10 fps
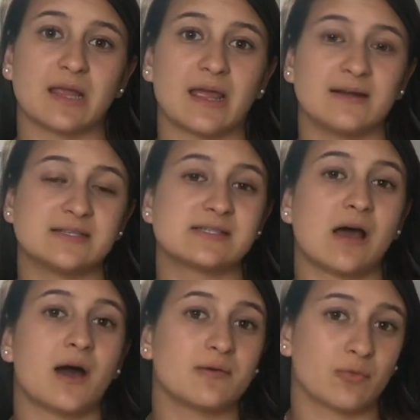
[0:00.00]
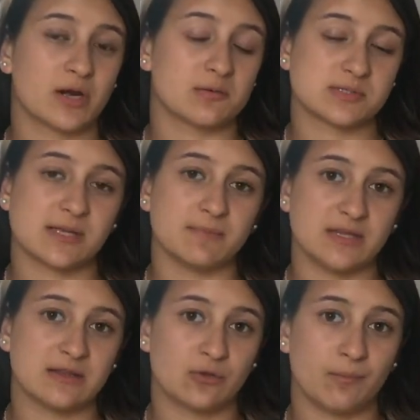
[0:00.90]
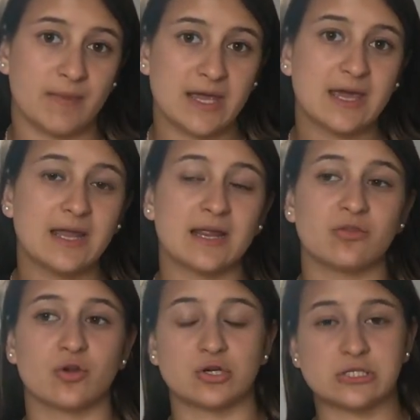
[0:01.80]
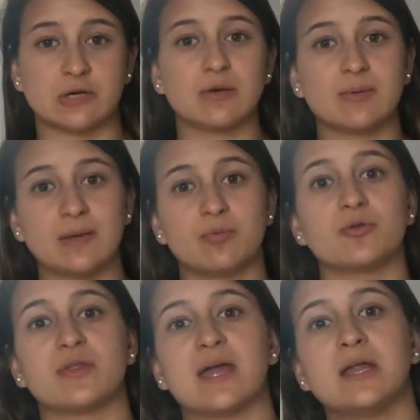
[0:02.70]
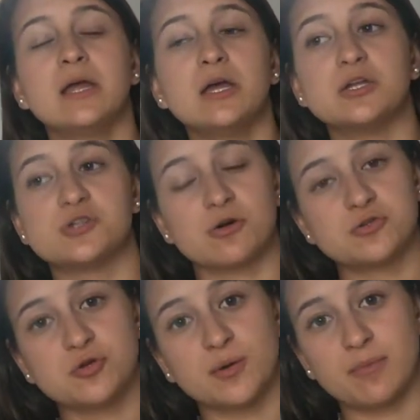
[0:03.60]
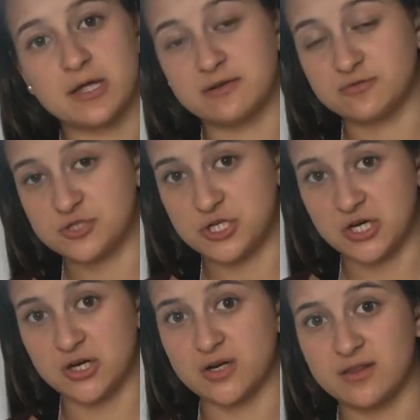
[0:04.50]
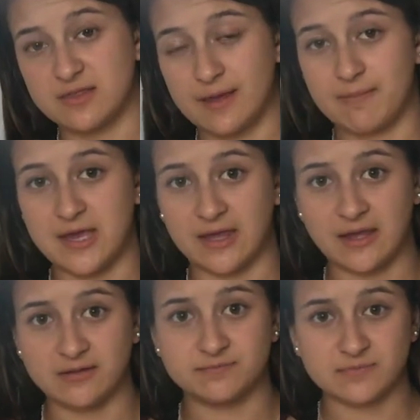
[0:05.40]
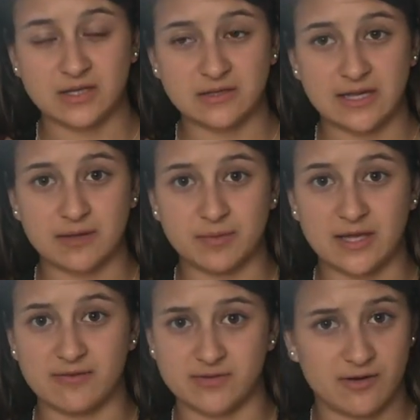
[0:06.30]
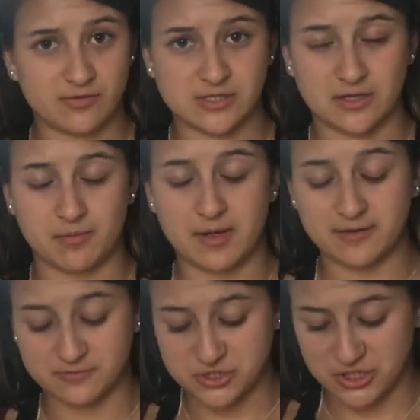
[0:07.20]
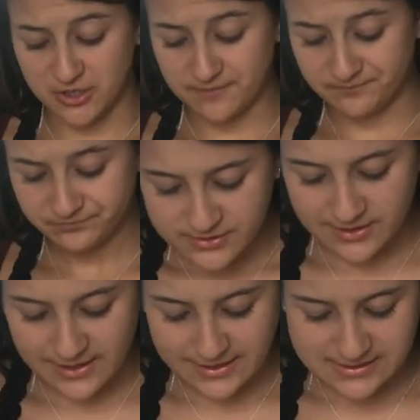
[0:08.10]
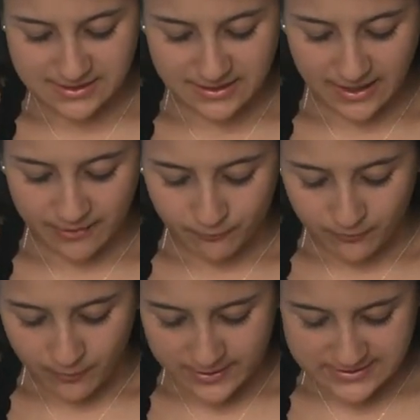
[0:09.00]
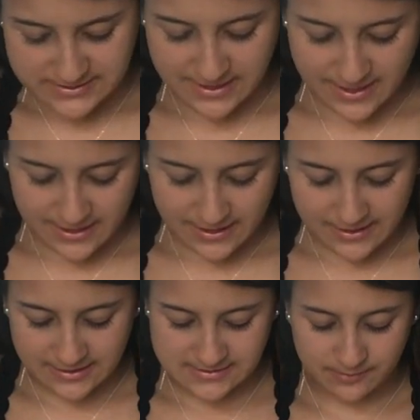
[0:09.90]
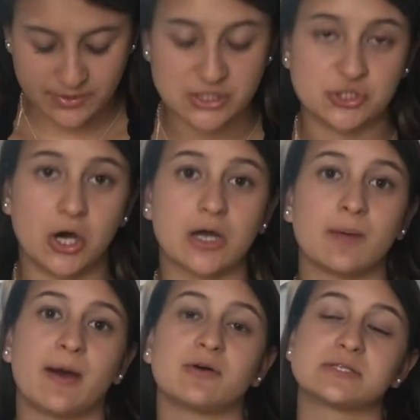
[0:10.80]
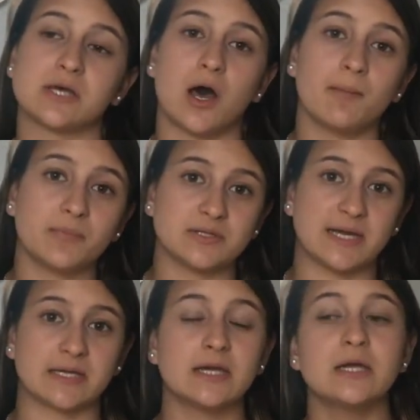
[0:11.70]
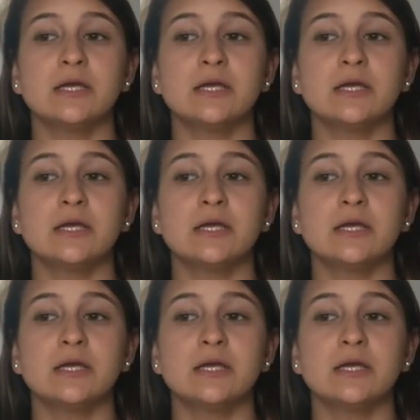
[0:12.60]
it does not 100% mean that they'll make it, and there are so many people that don't do competitive cheer that make it. Like me, I've never done competitive cheer. So the next thing I want to say is I'm going to talk about tumbling.